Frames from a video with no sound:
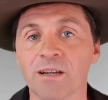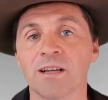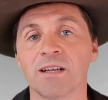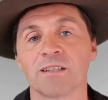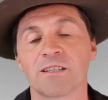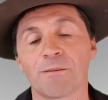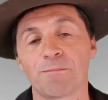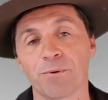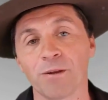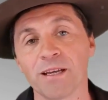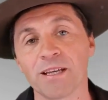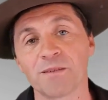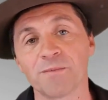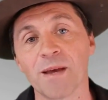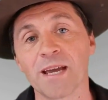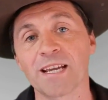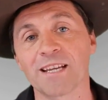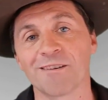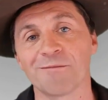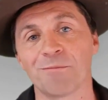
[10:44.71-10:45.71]
So please
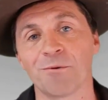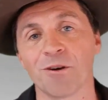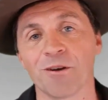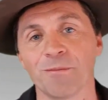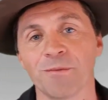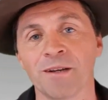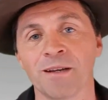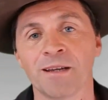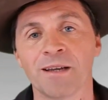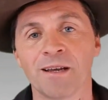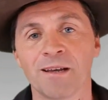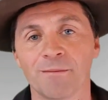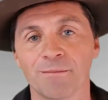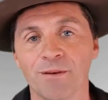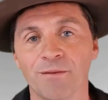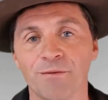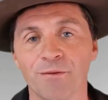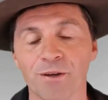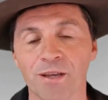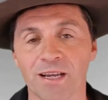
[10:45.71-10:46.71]
make an appointment
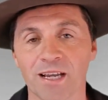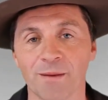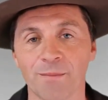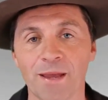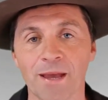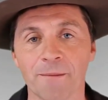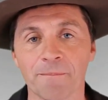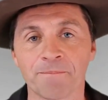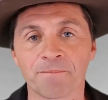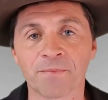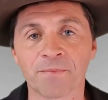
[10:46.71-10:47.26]
before you come out.